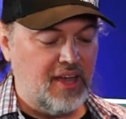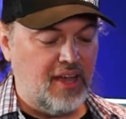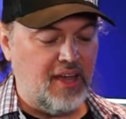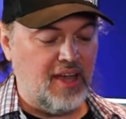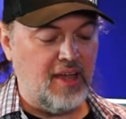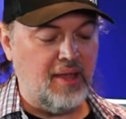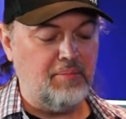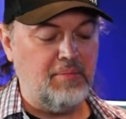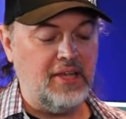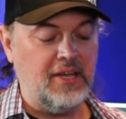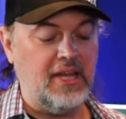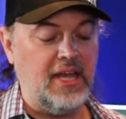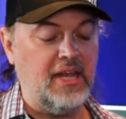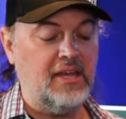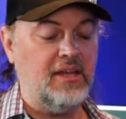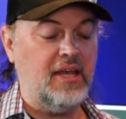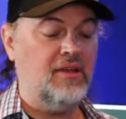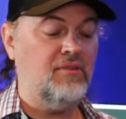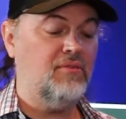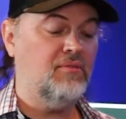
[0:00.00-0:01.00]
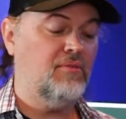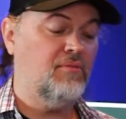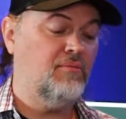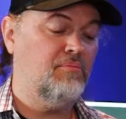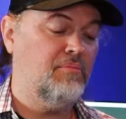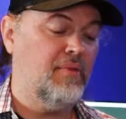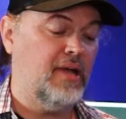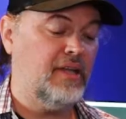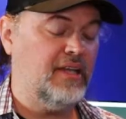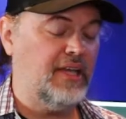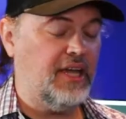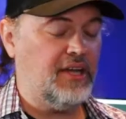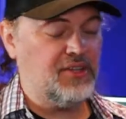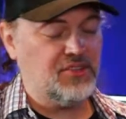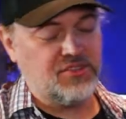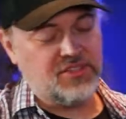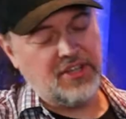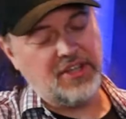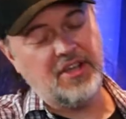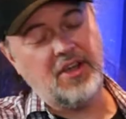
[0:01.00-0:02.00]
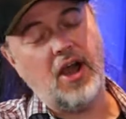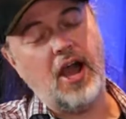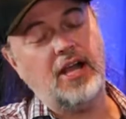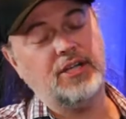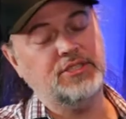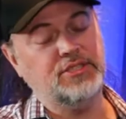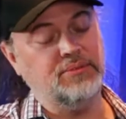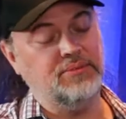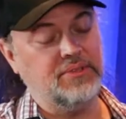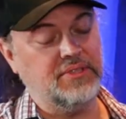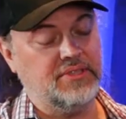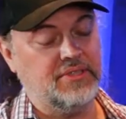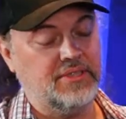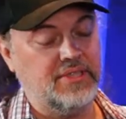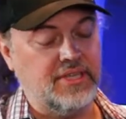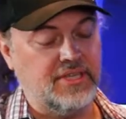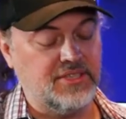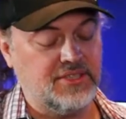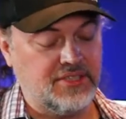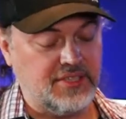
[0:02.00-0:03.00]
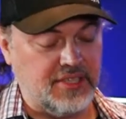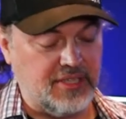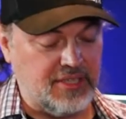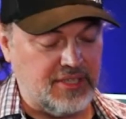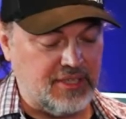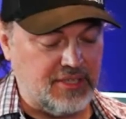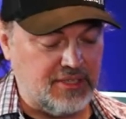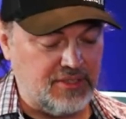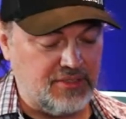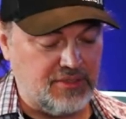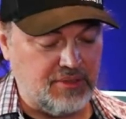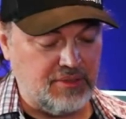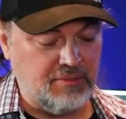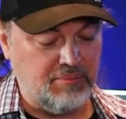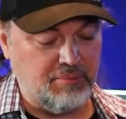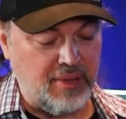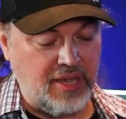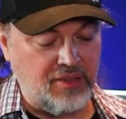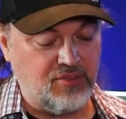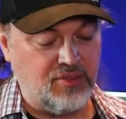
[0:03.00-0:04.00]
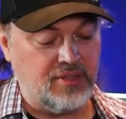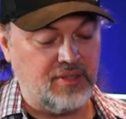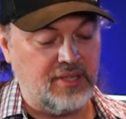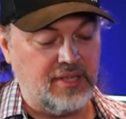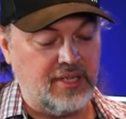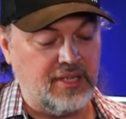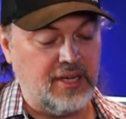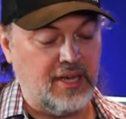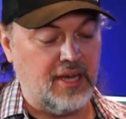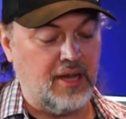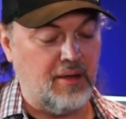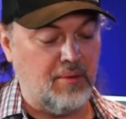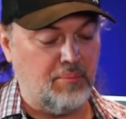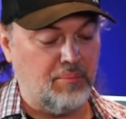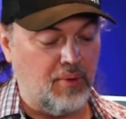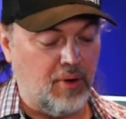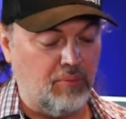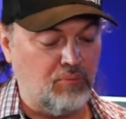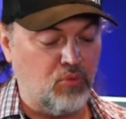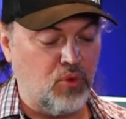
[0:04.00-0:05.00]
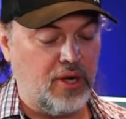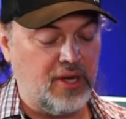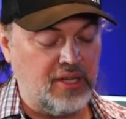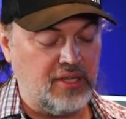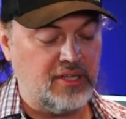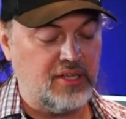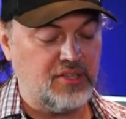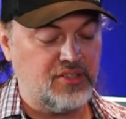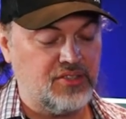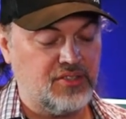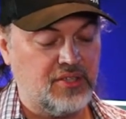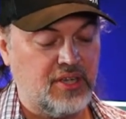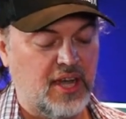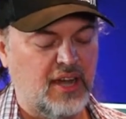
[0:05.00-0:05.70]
And and my latest concoction with this is basically I'm running this.